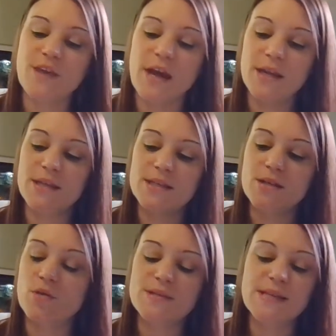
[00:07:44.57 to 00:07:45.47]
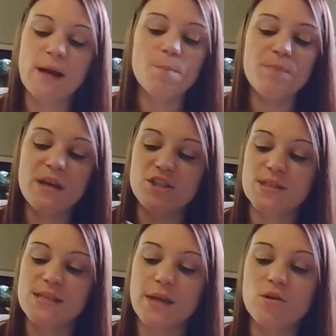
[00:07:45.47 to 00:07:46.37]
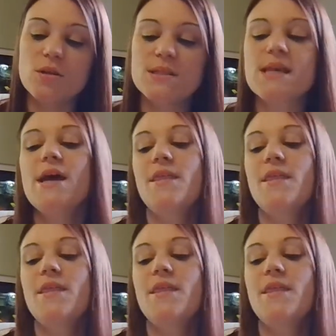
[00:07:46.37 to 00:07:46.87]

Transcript: that is closing out major cycles.